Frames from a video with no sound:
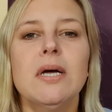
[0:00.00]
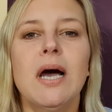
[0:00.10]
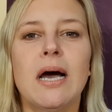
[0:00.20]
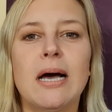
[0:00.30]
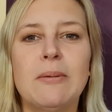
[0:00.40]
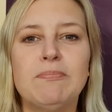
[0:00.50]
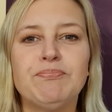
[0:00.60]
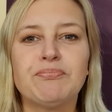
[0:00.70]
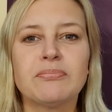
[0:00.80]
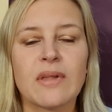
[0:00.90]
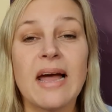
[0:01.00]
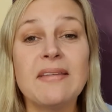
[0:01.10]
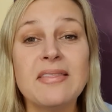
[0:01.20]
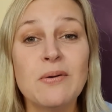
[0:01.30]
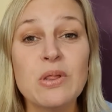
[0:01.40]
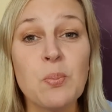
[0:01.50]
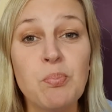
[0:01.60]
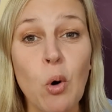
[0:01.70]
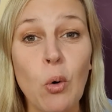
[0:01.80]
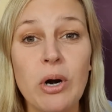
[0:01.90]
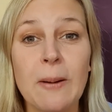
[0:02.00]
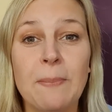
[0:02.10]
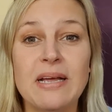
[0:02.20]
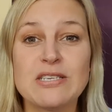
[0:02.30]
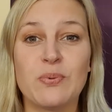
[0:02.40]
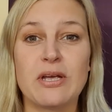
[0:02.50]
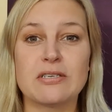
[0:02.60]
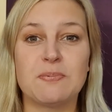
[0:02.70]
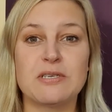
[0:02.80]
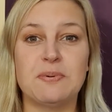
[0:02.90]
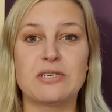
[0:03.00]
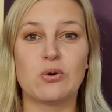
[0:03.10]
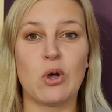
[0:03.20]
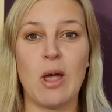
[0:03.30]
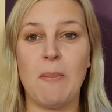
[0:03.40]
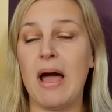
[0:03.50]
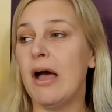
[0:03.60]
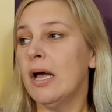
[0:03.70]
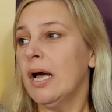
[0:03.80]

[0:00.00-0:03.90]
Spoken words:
And then there were the boring bits where you're supposed to be talking about